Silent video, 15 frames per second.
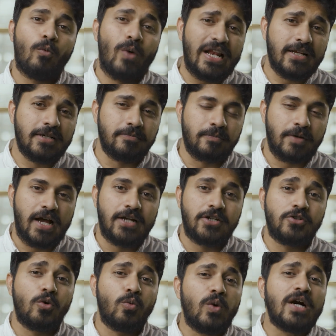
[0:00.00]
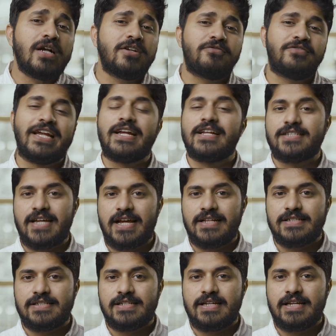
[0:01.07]
Welcome to the world of data
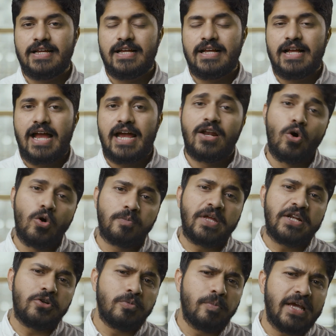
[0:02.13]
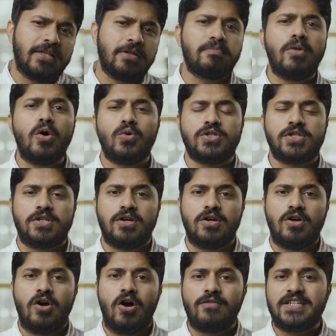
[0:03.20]
science and hope that you make the most
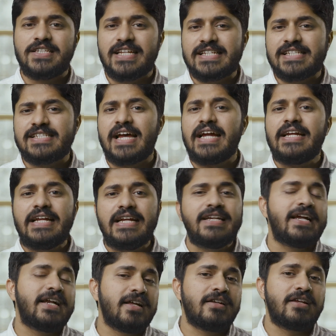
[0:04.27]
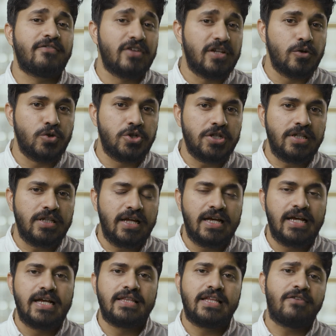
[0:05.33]
of this exciting data revolution
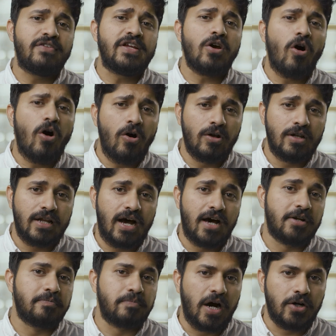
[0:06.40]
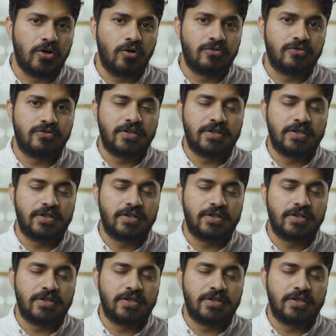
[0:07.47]
that we all are a part of.